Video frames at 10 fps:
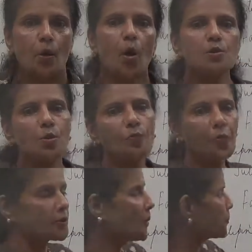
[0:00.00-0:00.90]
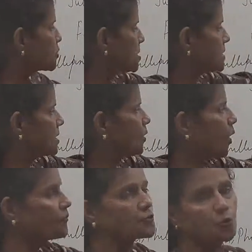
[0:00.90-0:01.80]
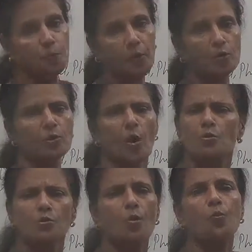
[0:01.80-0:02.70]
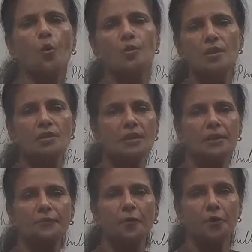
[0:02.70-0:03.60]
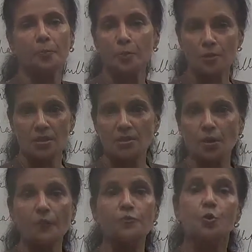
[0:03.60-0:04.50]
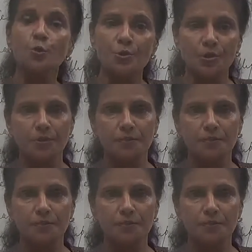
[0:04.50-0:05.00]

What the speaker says: also for the processing of jute, because lots of water is needed for the processing of jute.